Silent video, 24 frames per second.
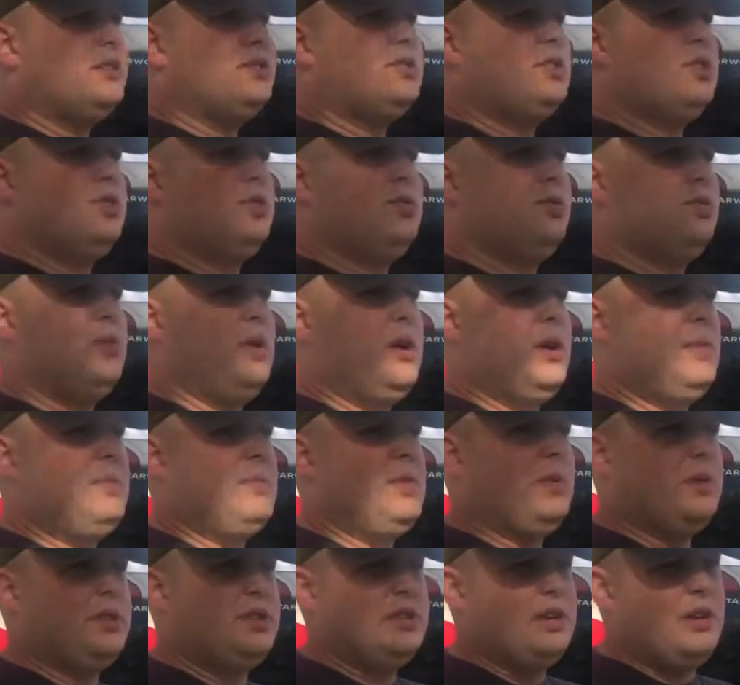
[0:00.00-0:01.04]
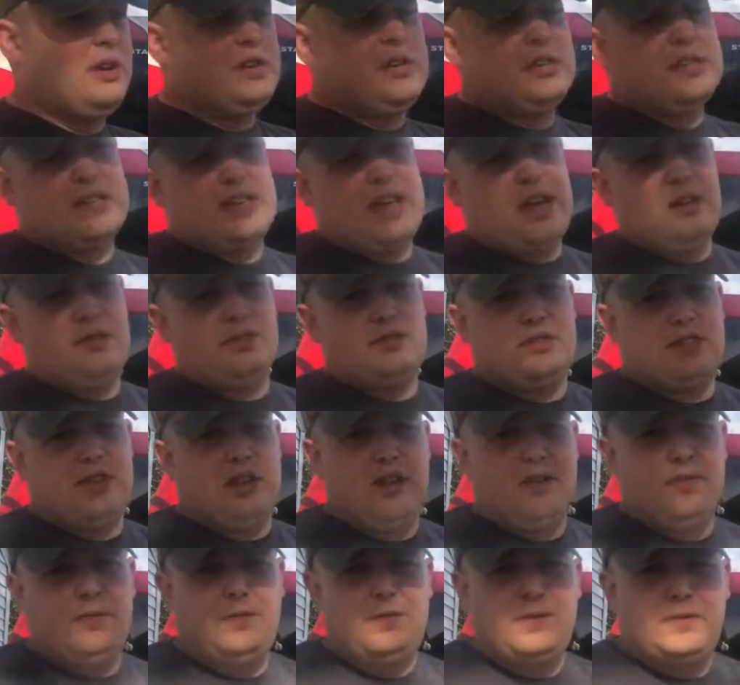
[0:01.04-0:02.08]
do military discount and
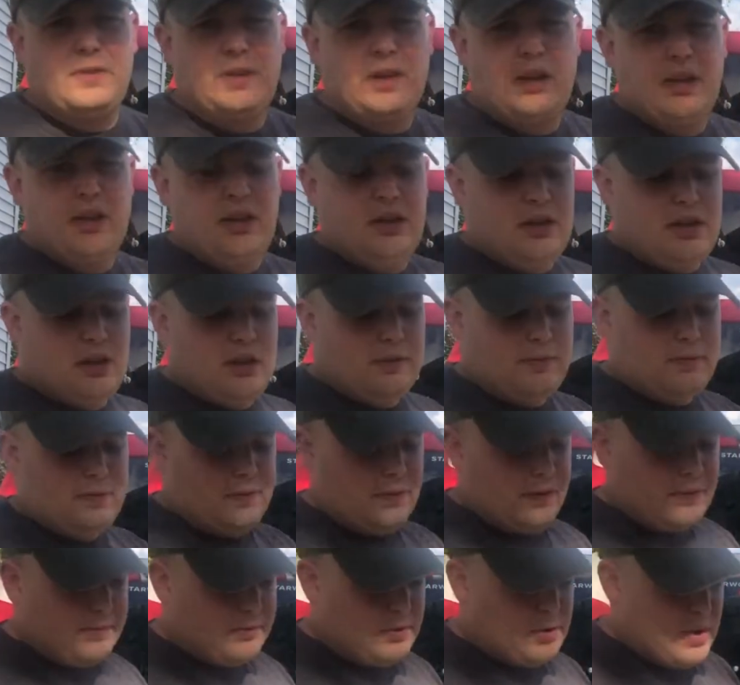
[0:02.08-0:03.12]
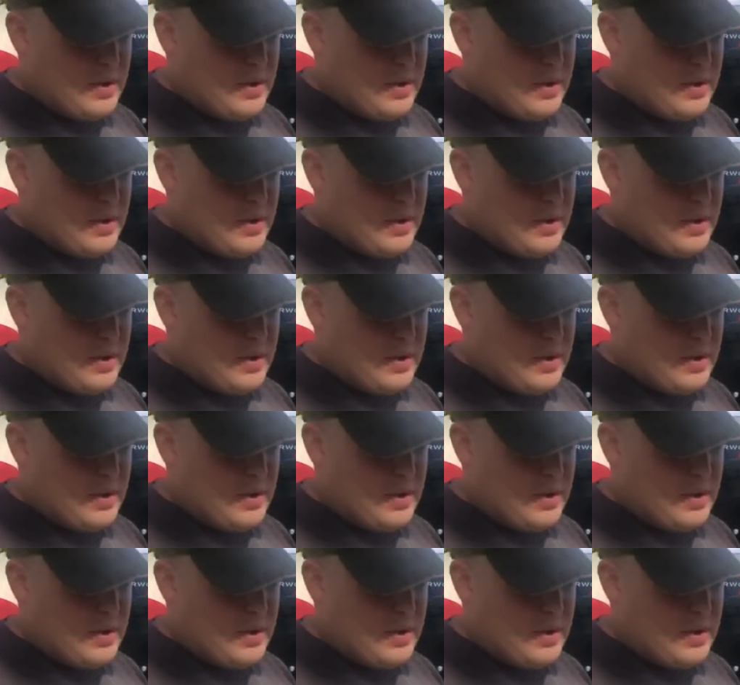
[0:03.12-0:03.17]
stuff, if you